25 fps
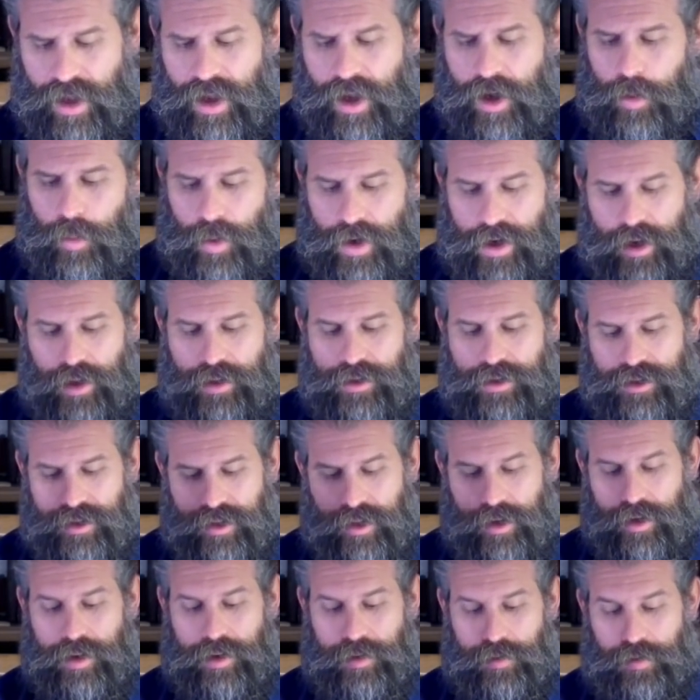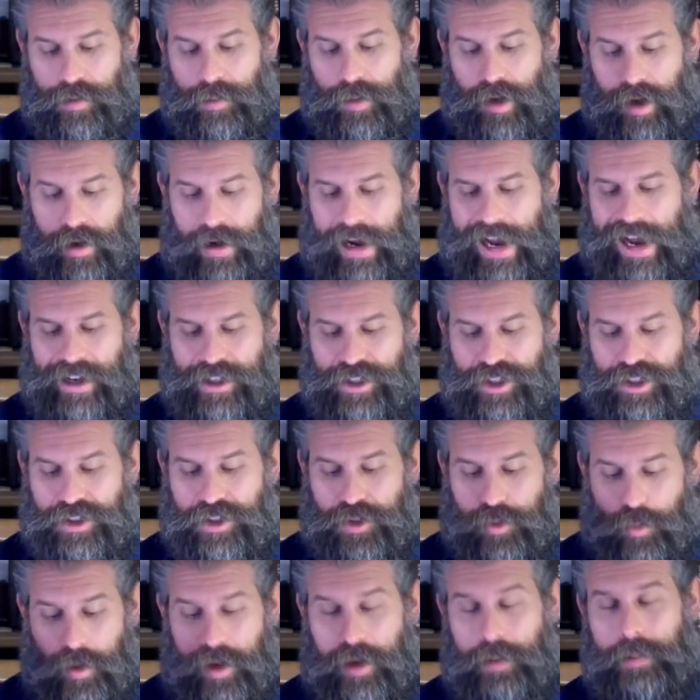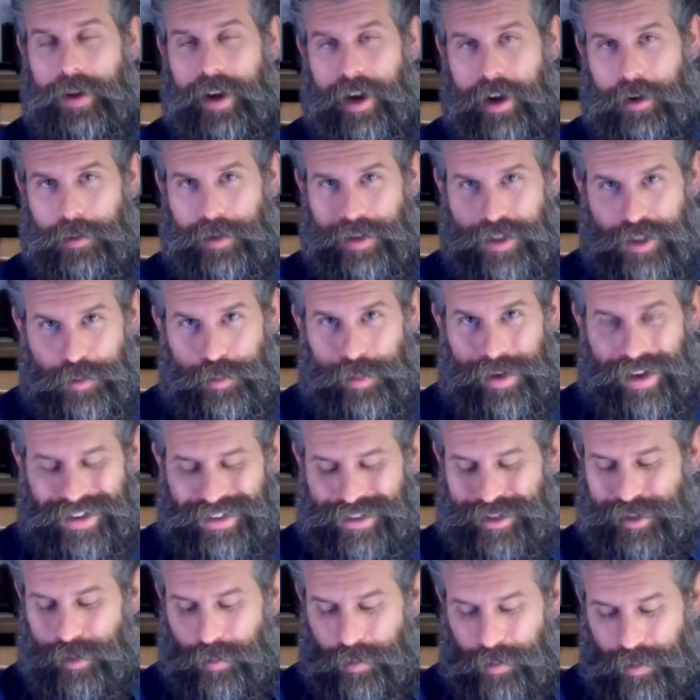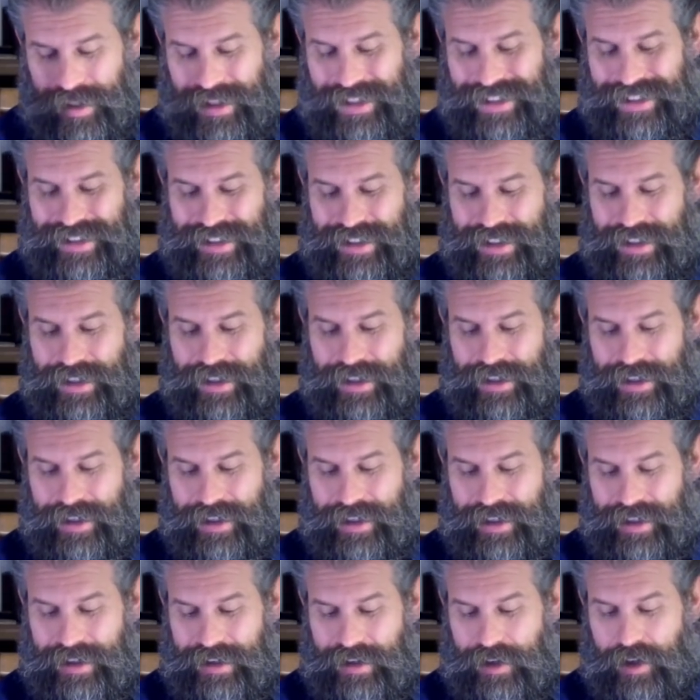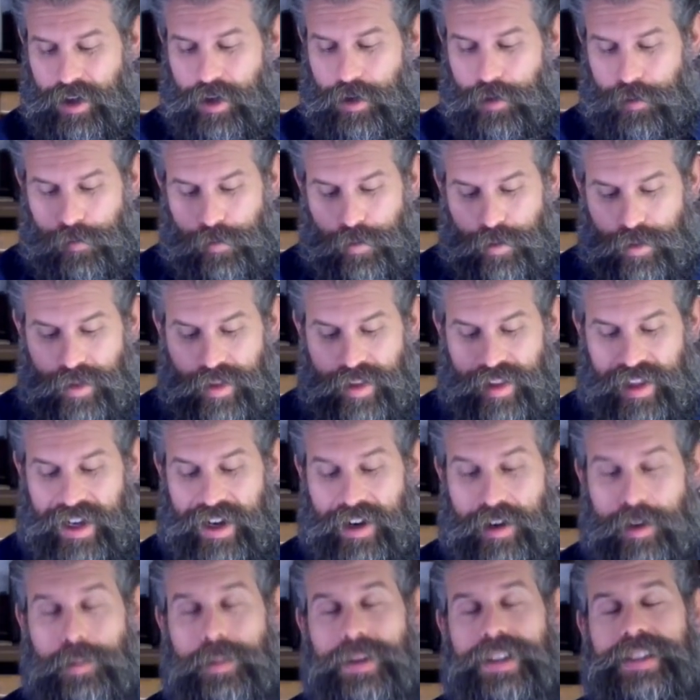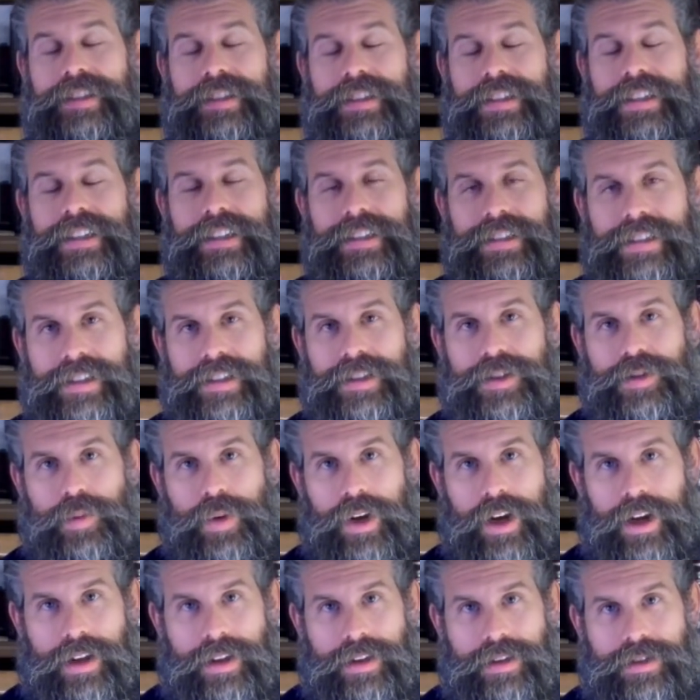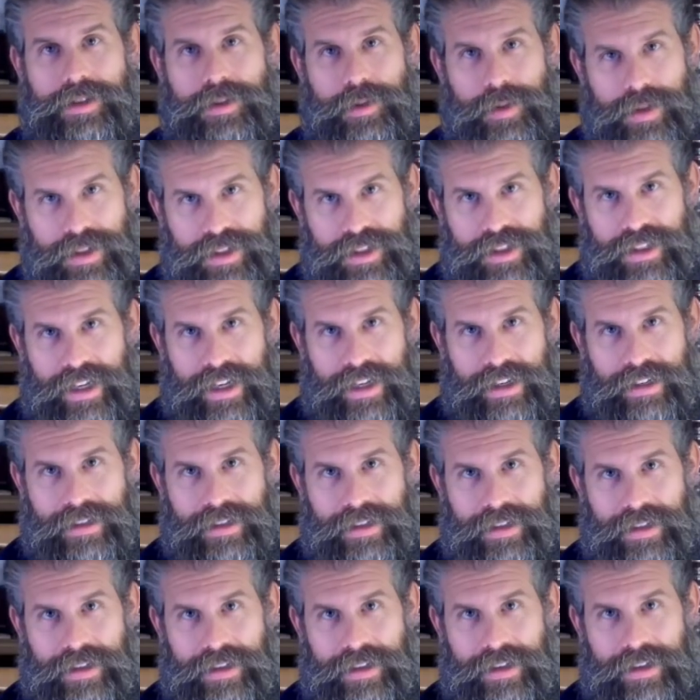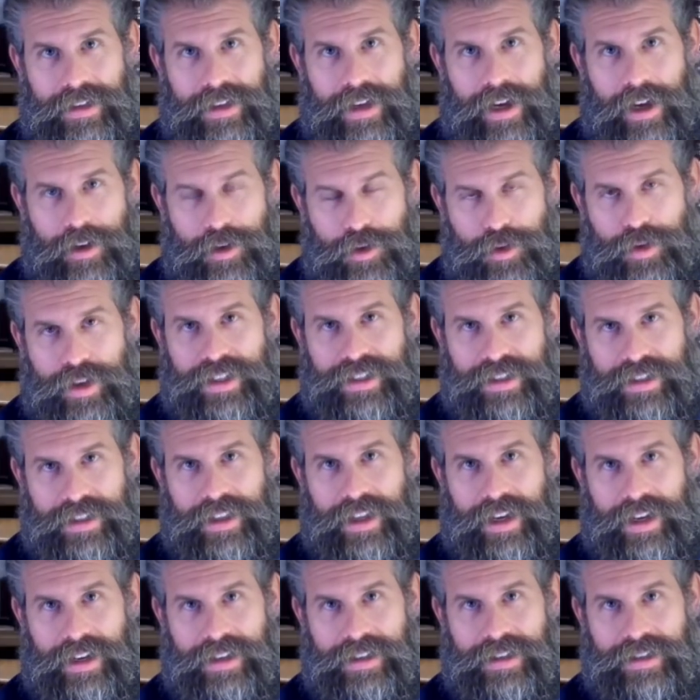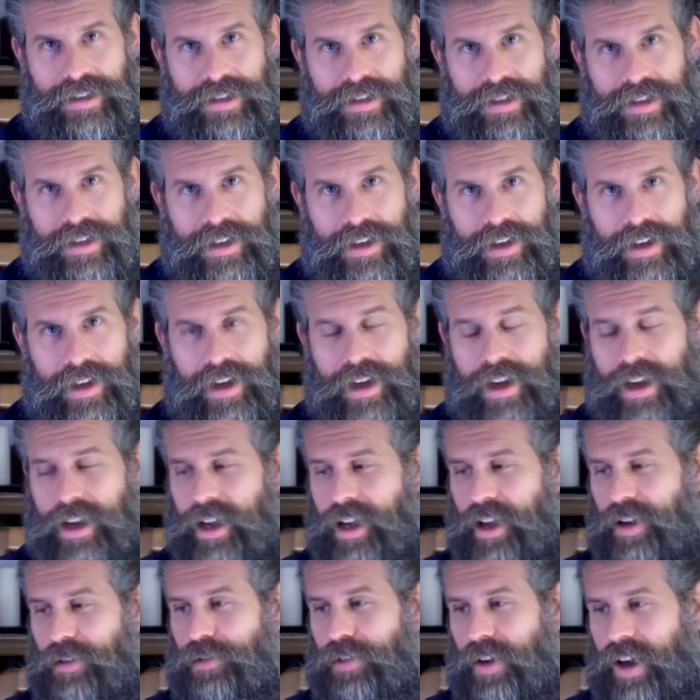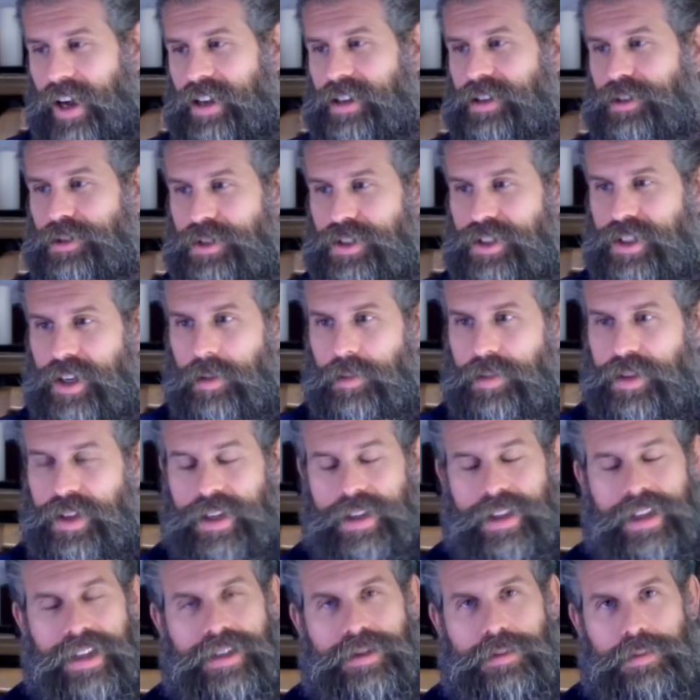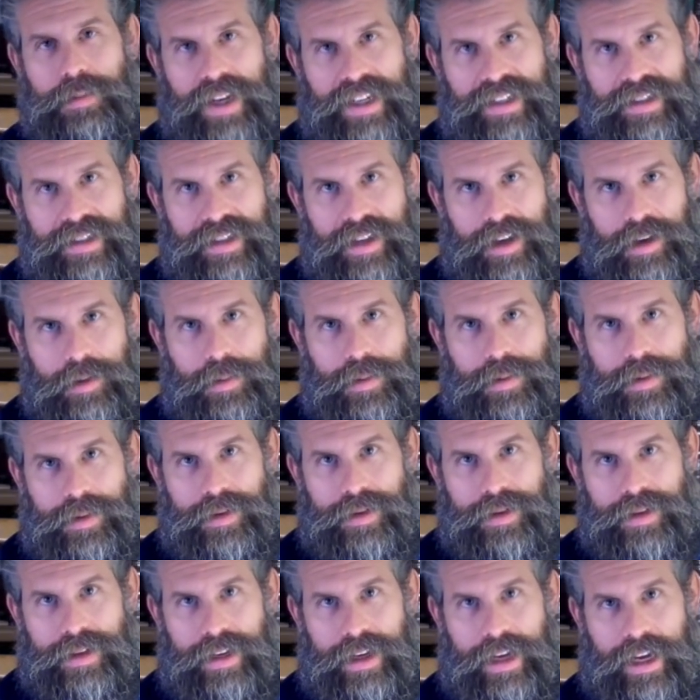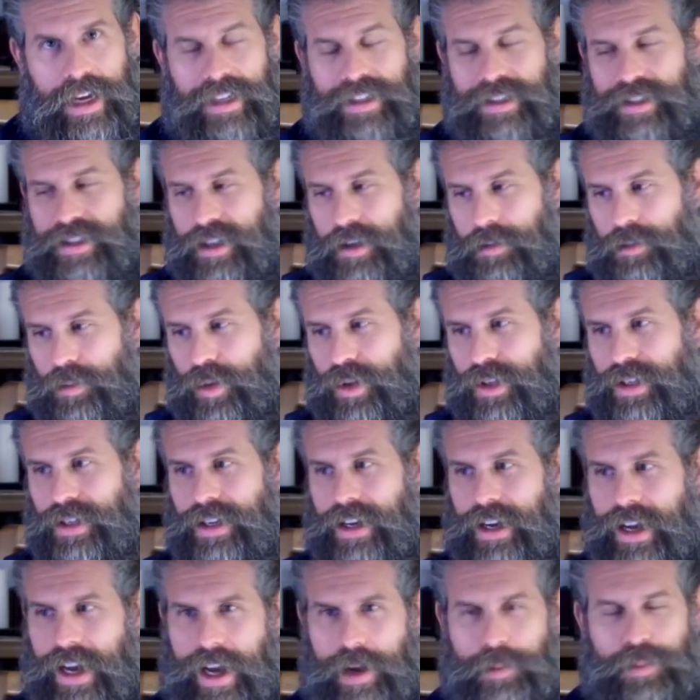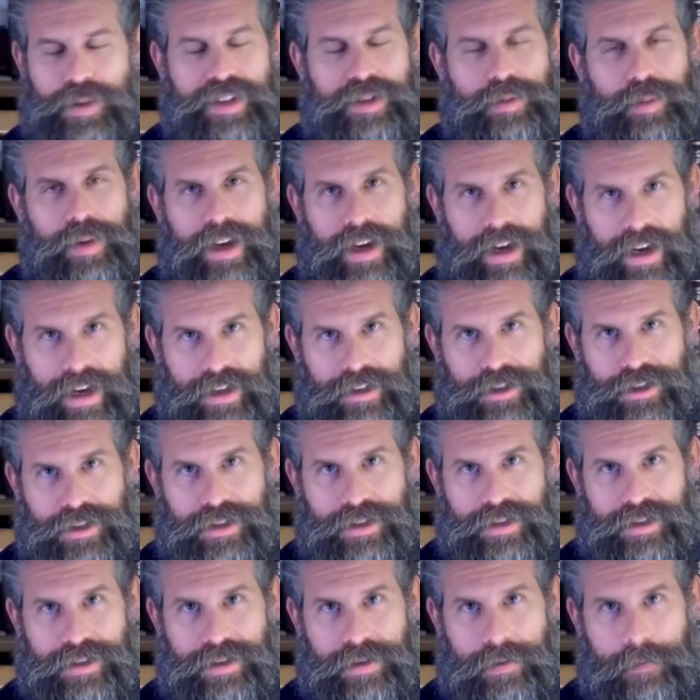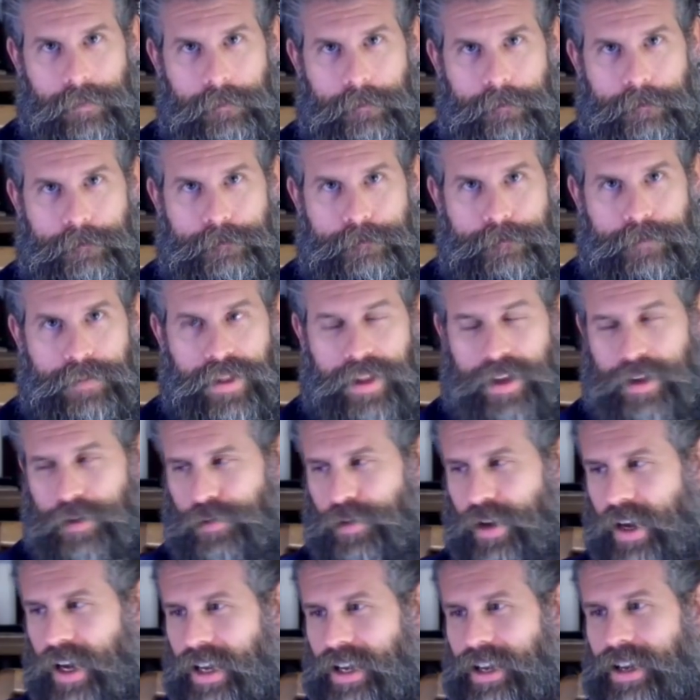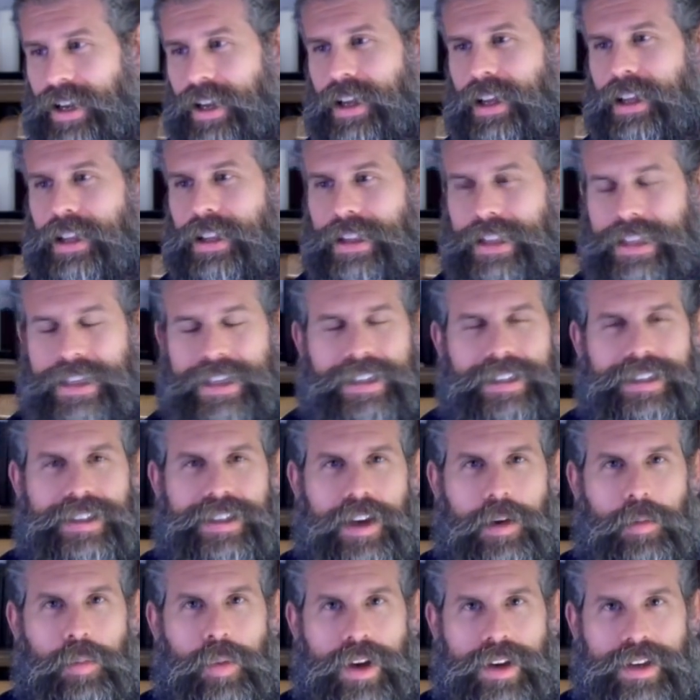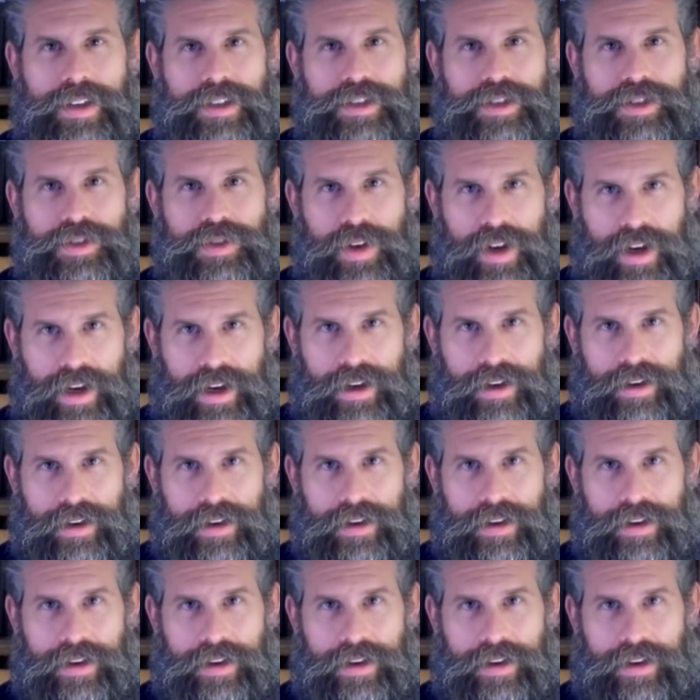When others learn from our actions, we bear responsibility for their misdeeds as well. Do you understand how crazy that is? If I do something that's messed up and someone copies my actions, if I lead someone astray